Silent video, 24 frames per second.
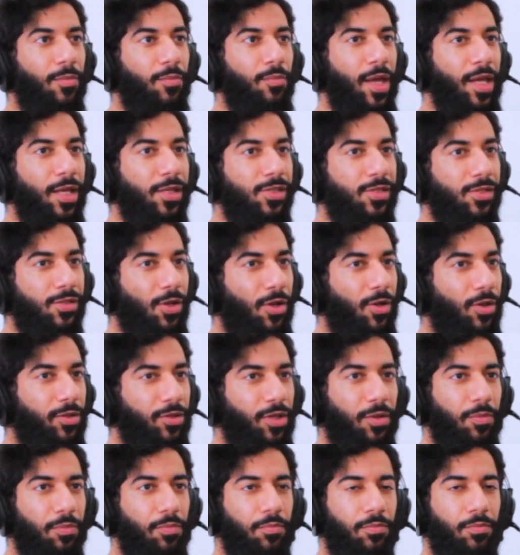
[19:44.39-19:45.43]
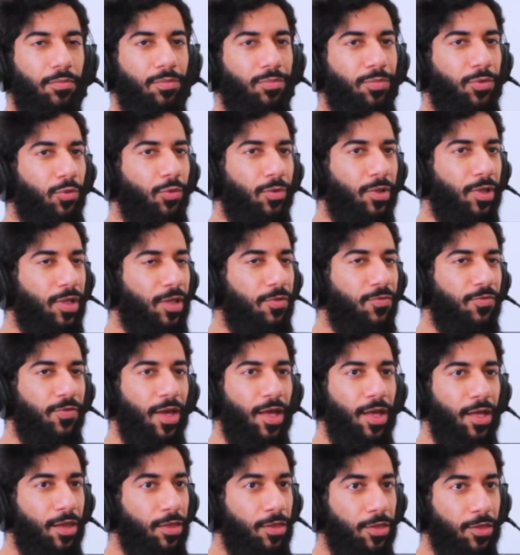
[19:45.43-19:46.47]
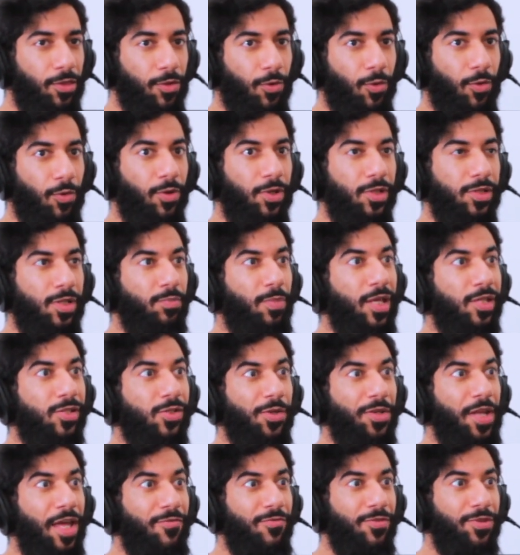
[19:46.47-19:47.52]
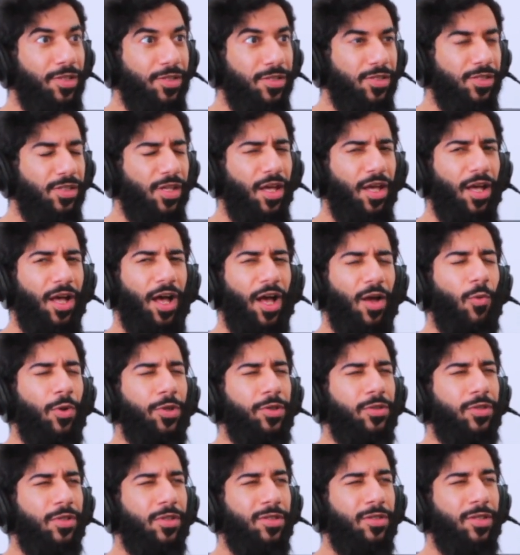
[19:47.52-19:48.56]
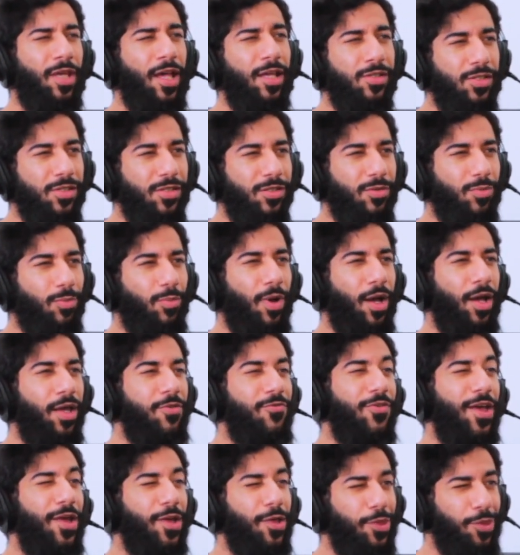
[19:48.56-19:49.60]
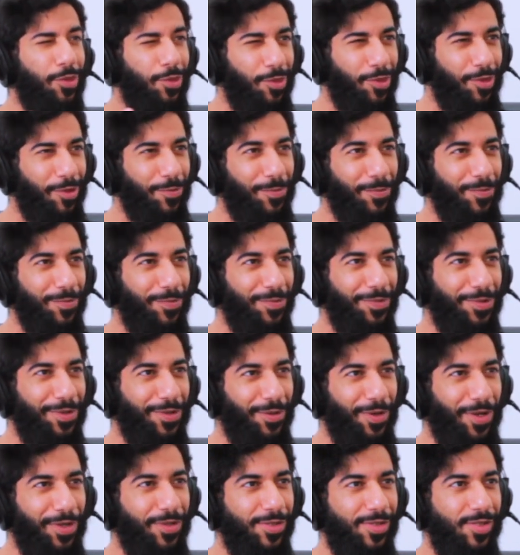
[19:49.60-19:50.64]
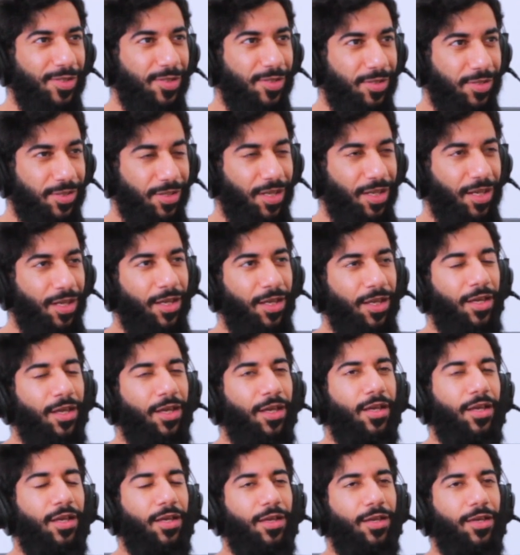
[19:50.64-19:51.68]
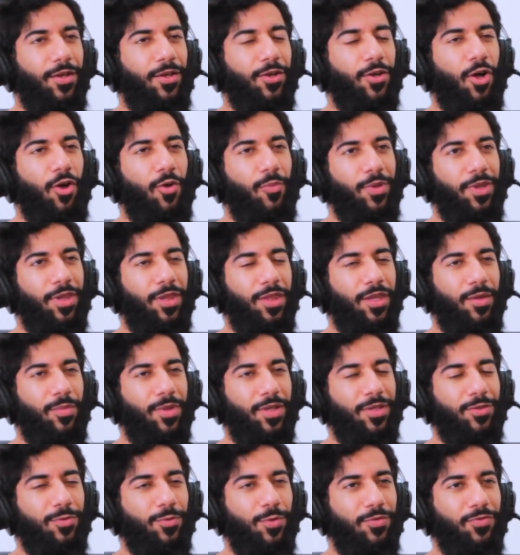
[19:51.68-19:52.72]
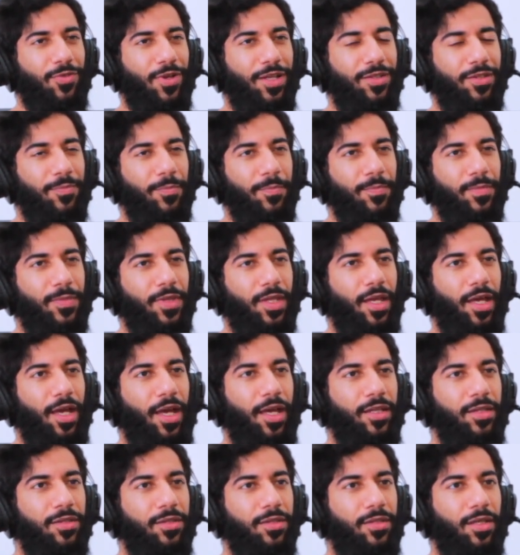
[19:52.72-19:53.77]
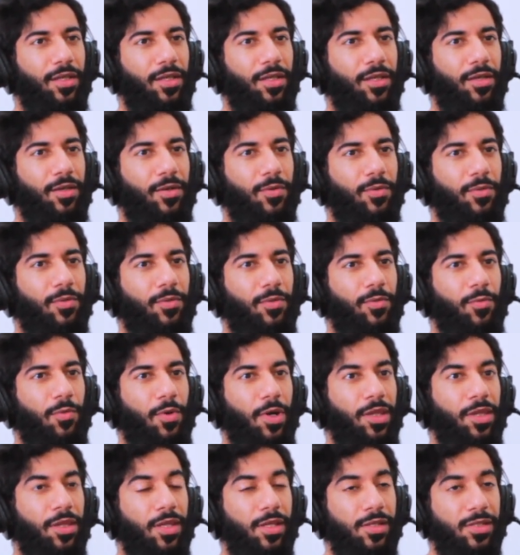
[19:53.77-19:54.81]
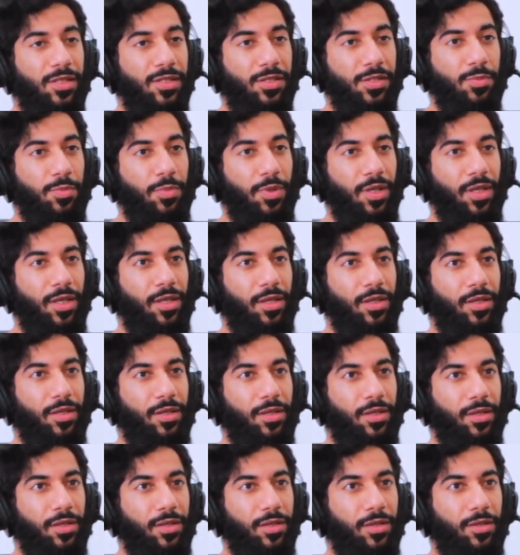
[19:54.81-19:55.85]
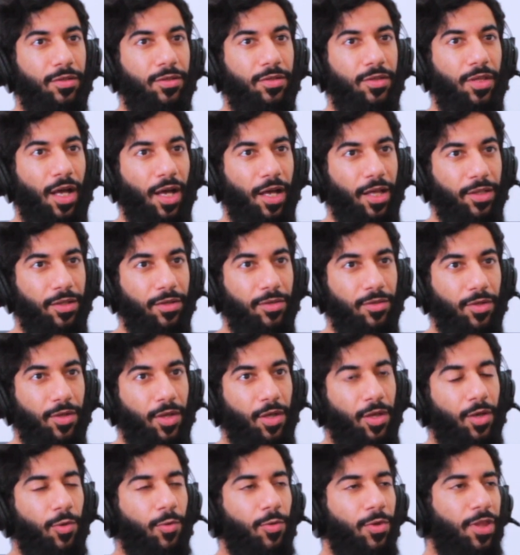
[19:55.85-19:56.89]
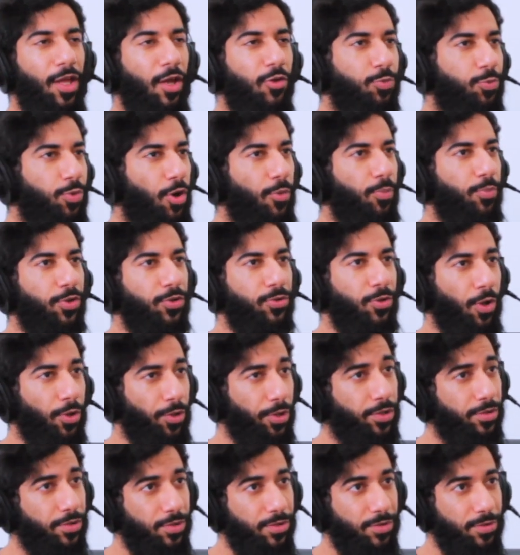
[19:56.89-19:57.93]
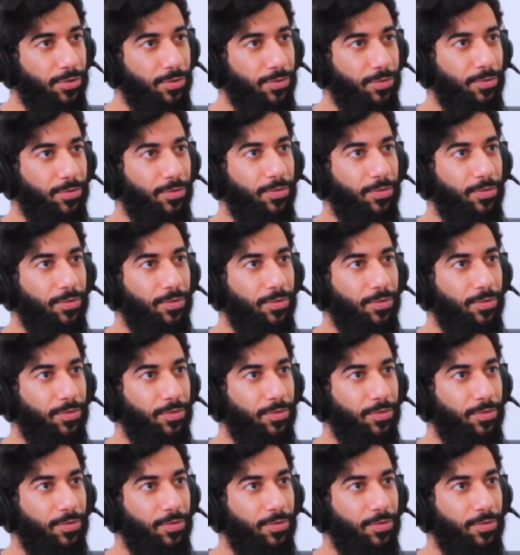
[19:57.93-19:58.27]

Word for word: based on you know, purely faith or is it based on evidence? I want to test my faith. Right? This is uh, a common theme that we find. And uh, when this is being done without proper knowledge,